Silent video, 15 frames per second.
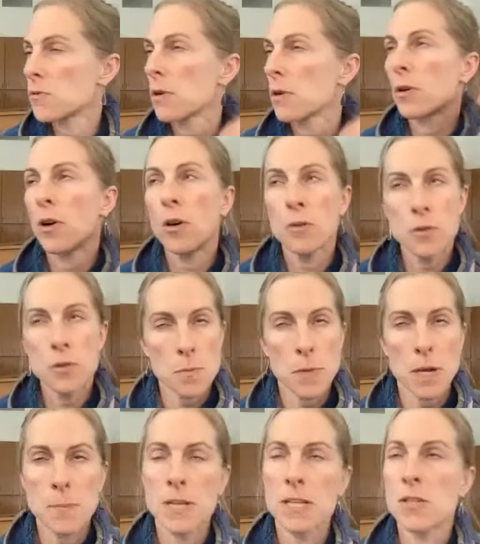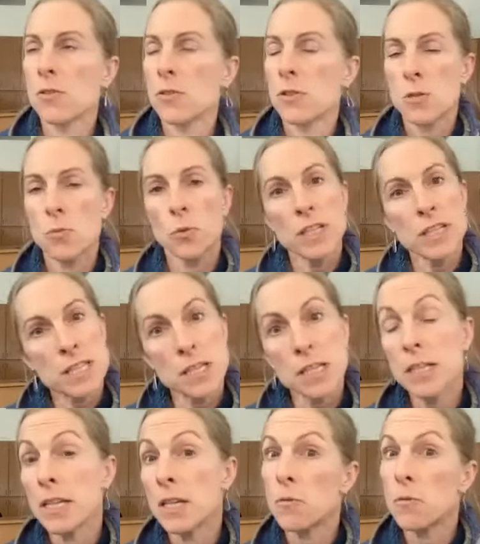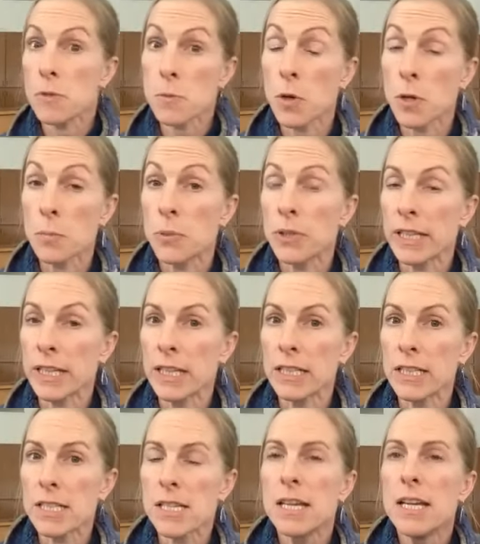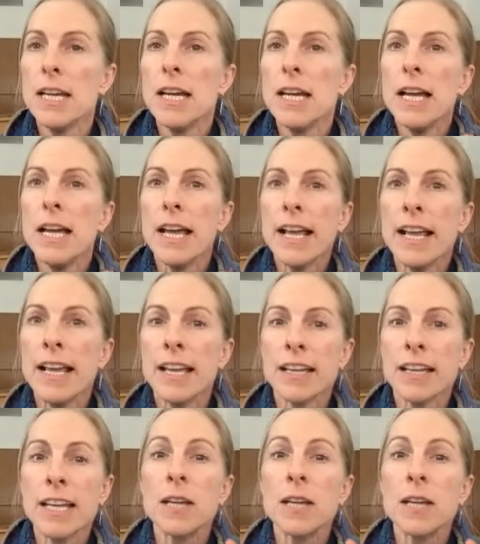So I would always remind my students, one seed equals one plant. Mm-hmm. And